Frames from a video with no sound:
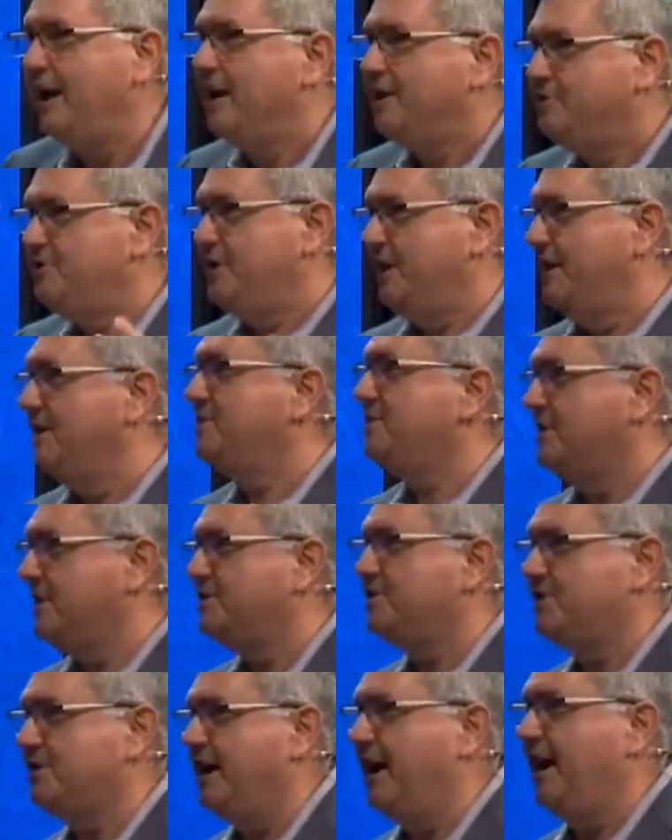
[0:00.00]

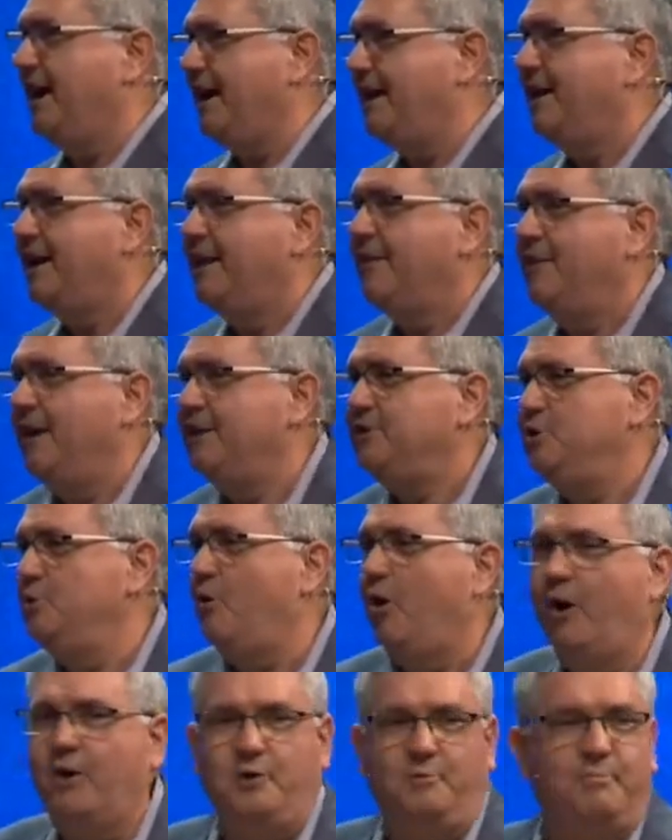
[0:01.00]
Jesus said that you
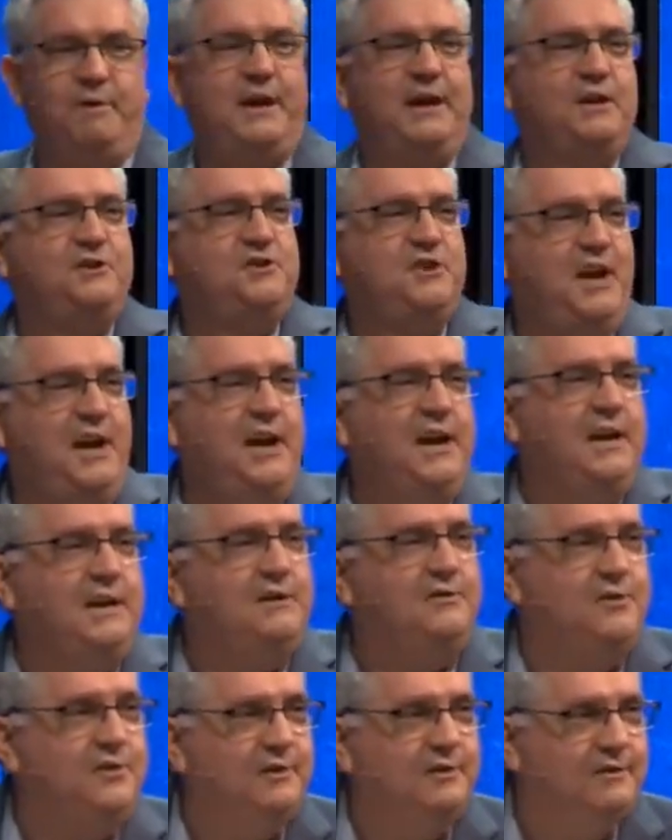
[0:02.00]
ought to be a
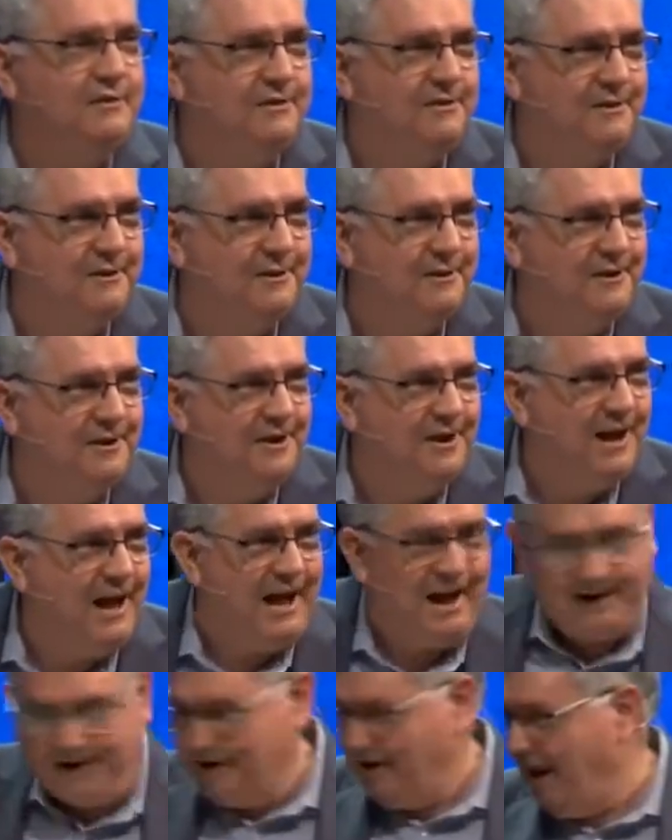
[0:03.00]
cheat
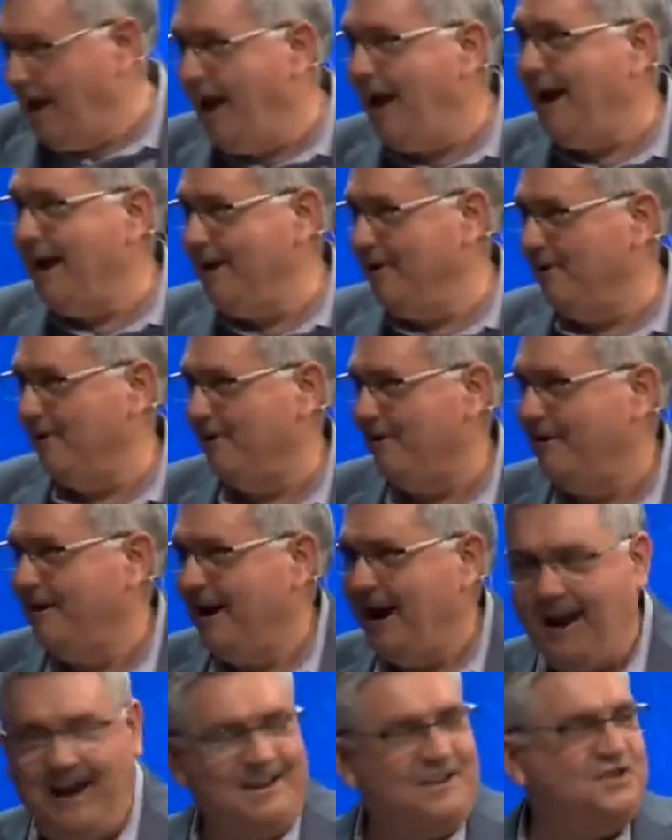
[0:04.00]
and a liar
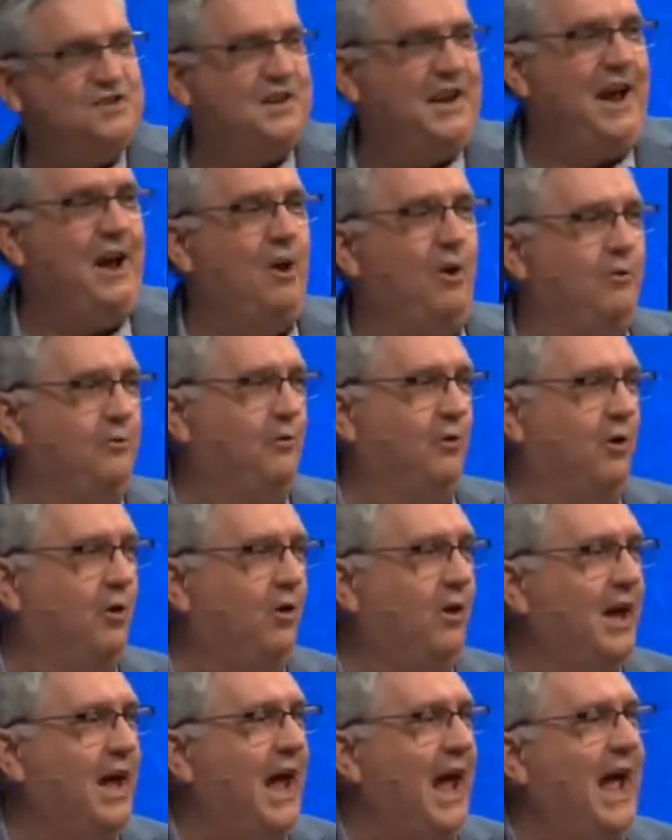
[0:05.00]
and a
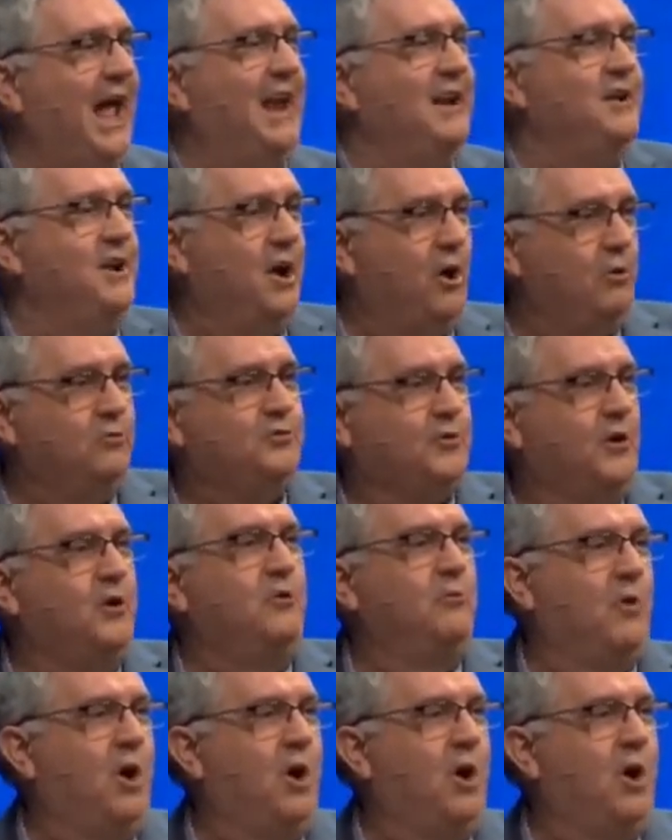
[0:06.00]
scoundrel, and no true